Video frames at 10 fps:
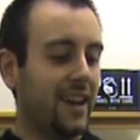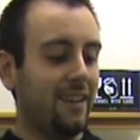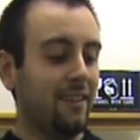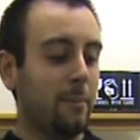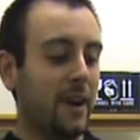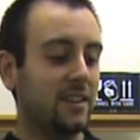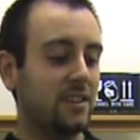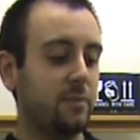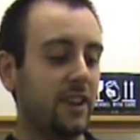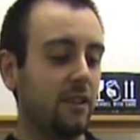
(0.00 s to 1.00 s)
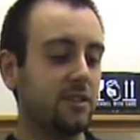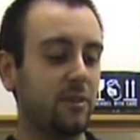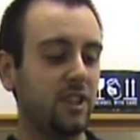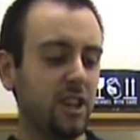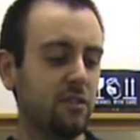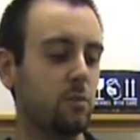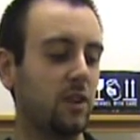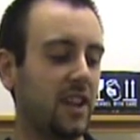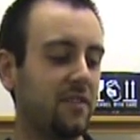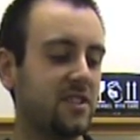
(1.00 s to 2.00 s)
Here at Magners, we go to
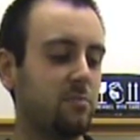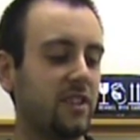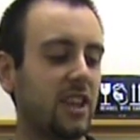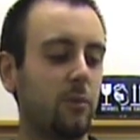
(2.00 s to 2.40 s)
unusual lengths to bring